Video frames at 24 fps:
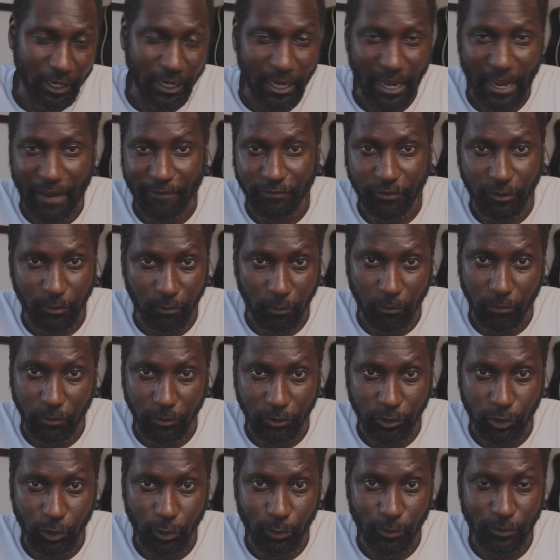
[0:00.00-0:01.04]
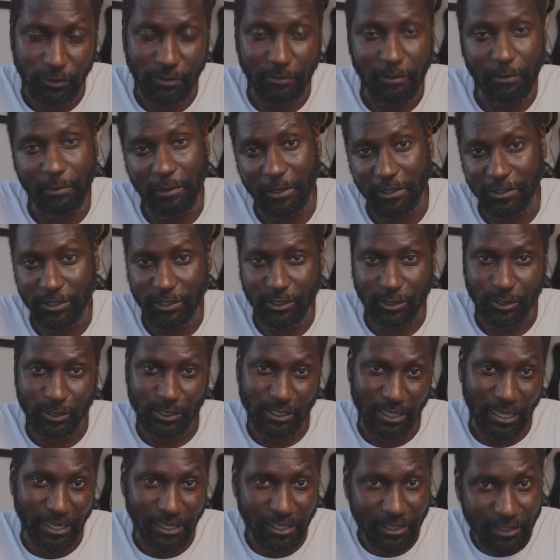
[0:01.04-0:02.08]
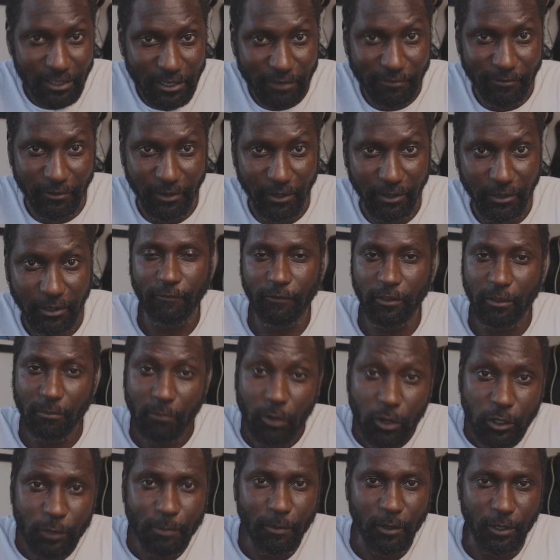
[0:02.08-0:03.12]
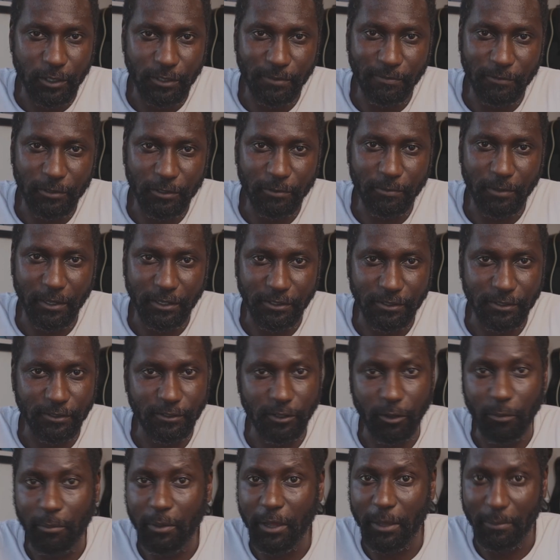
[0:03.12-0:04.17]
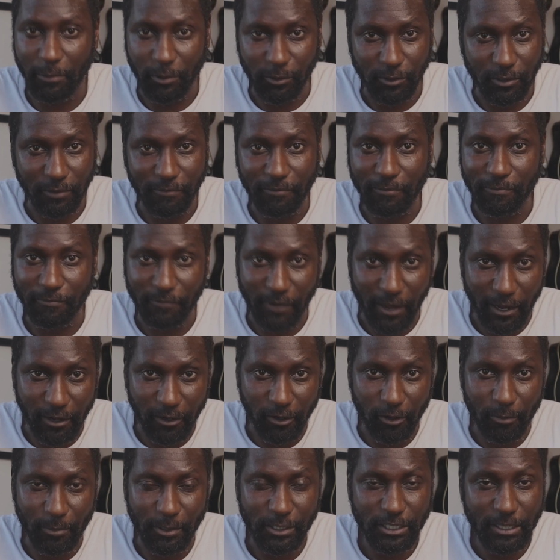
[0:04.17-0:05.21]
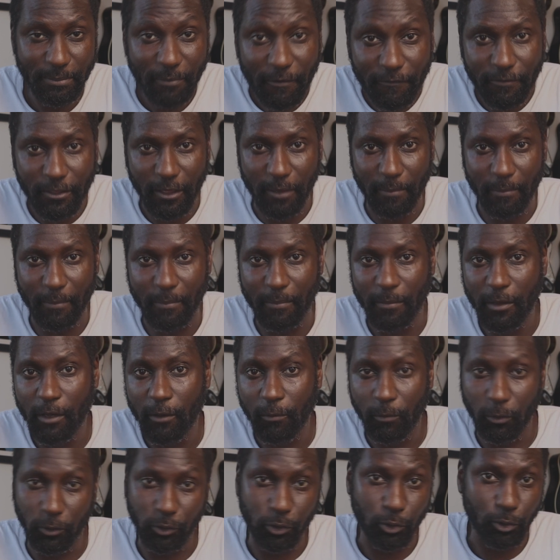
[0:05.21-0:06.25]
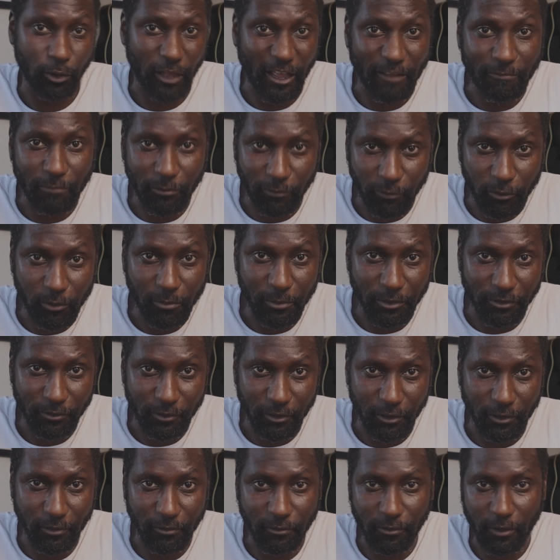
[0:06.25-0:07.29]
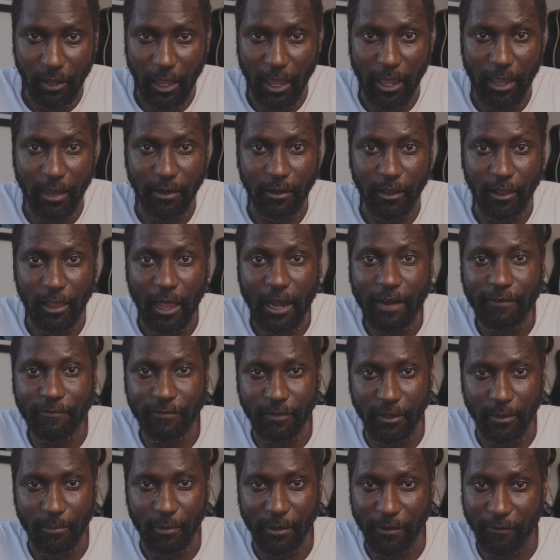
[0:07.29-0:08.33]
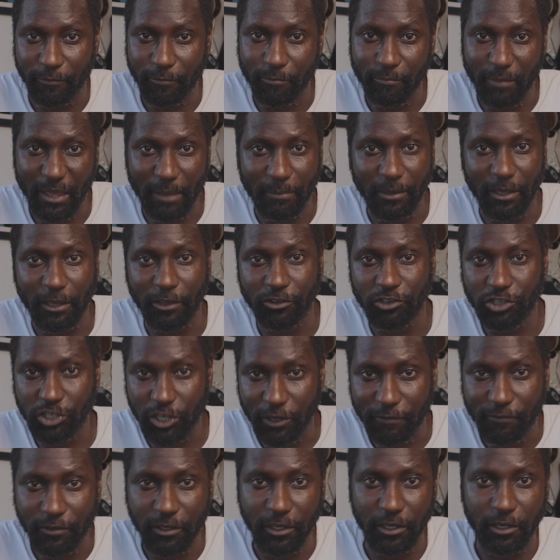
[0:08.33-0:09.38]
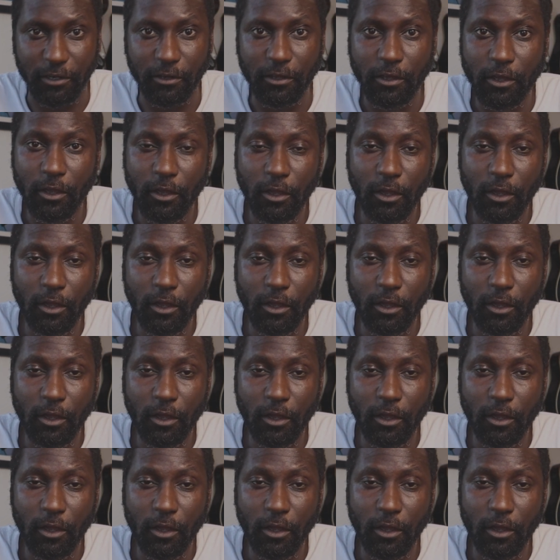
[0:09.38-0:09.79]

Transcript: and after World War II. Some of the places are slightly different. For the most part, some of these places still play music from vinyl, but some of them will do live performances, and a lot of them have maybe shifted